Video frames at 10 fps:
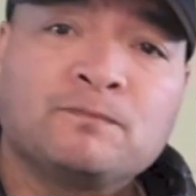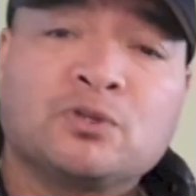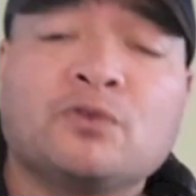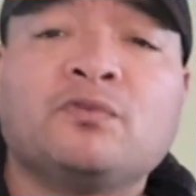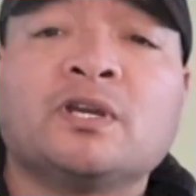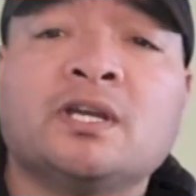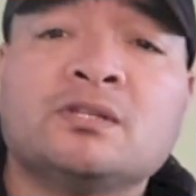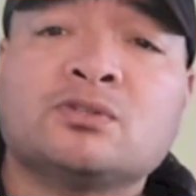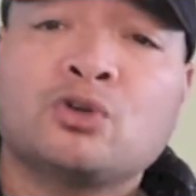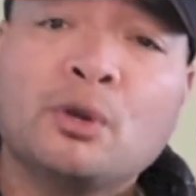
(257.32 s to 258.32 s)
Don't
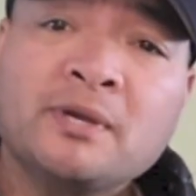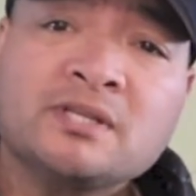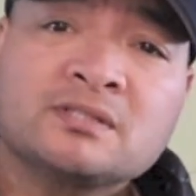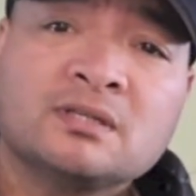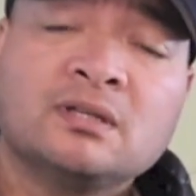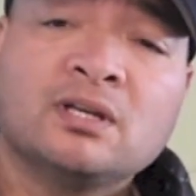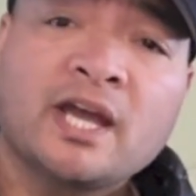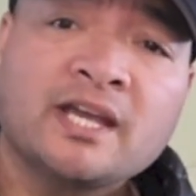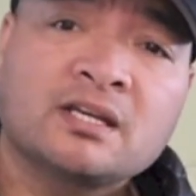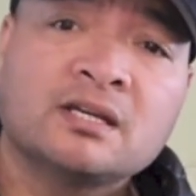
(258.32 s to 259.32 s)
forget to comment,
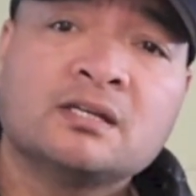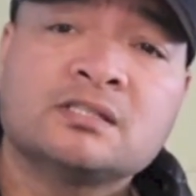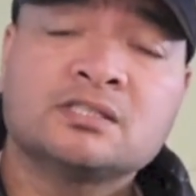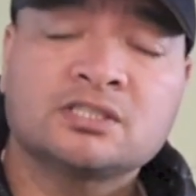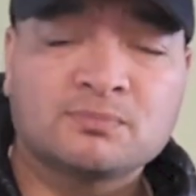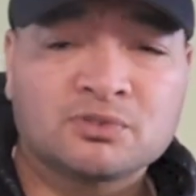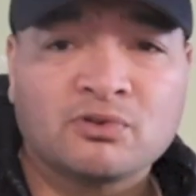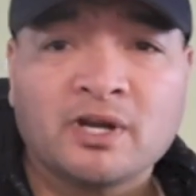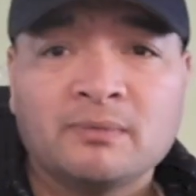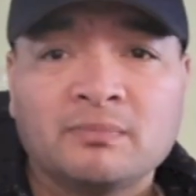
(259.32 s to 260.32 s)
like,
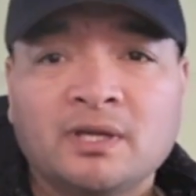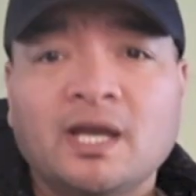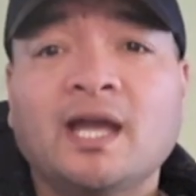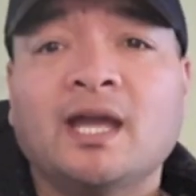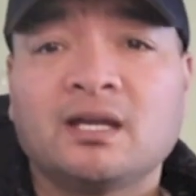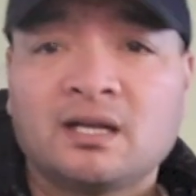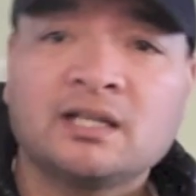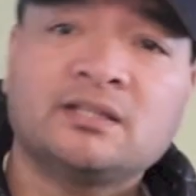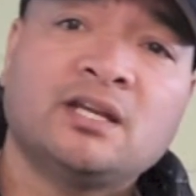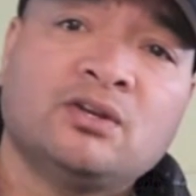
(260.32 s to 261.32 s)
subscribe and
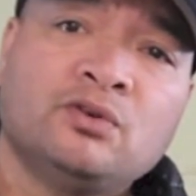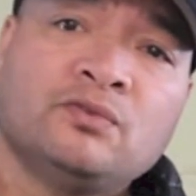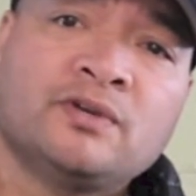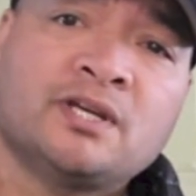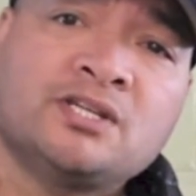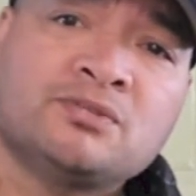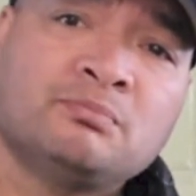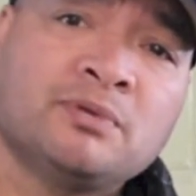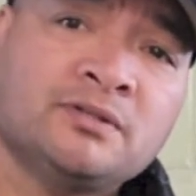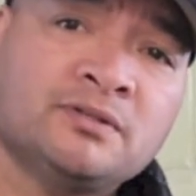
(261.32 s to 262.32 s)
click that notification
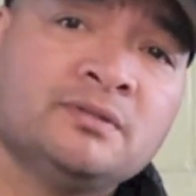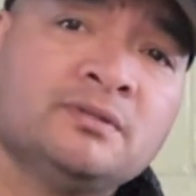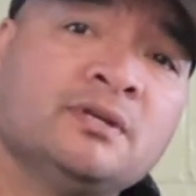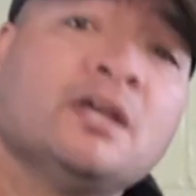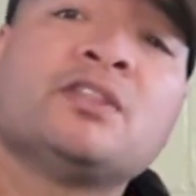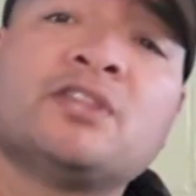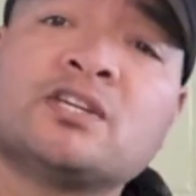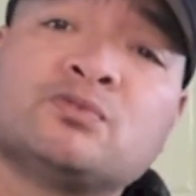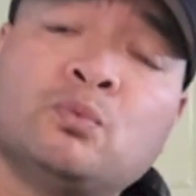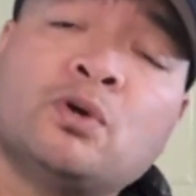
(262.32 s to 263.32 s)
button.
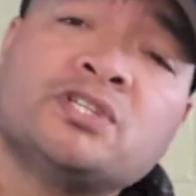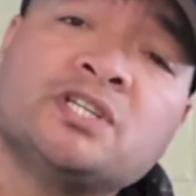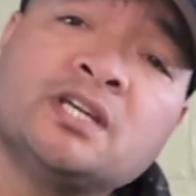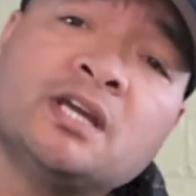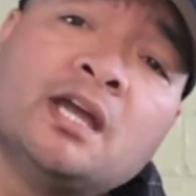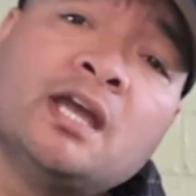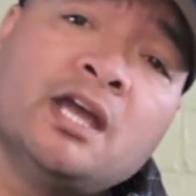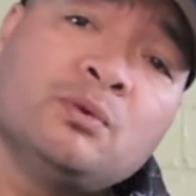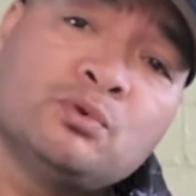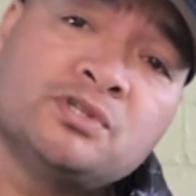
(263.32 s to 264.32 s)
Thanks for watching,
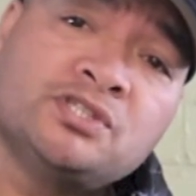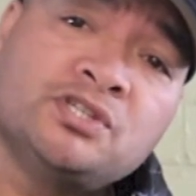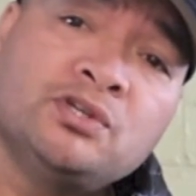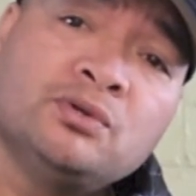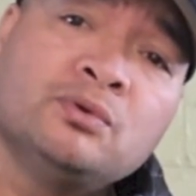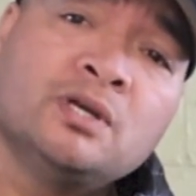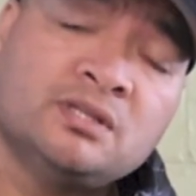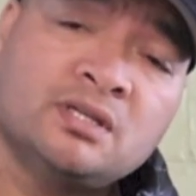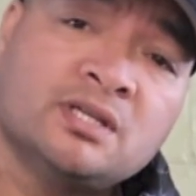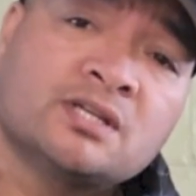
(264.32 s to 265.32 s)
and we'll see you in
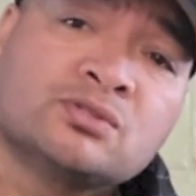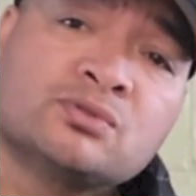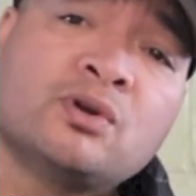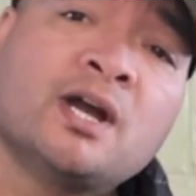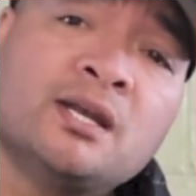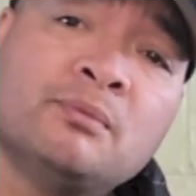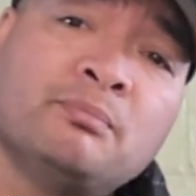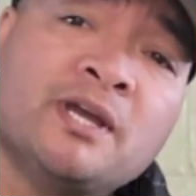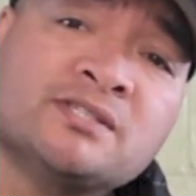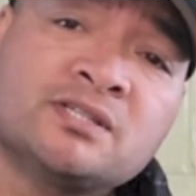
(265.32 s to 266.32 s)
the next Cook Island
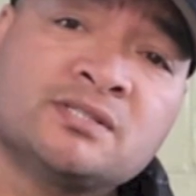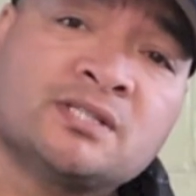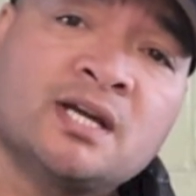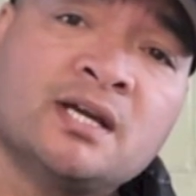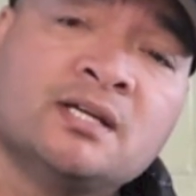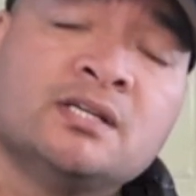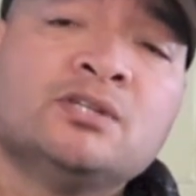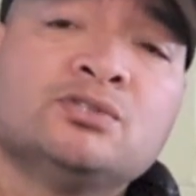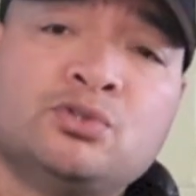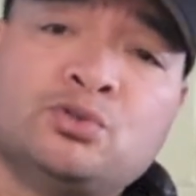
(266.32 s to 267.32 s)
bass guitar
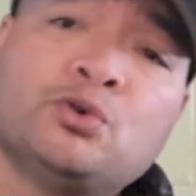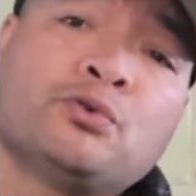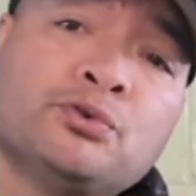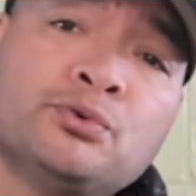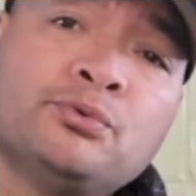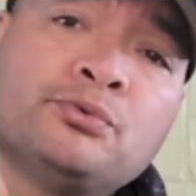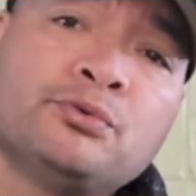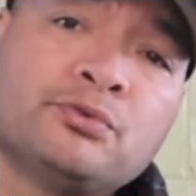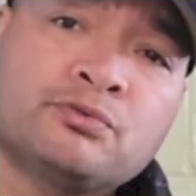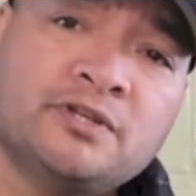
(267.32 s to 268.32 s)
tutorial
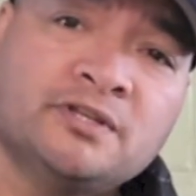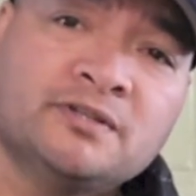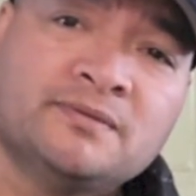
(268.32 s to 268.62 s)
3.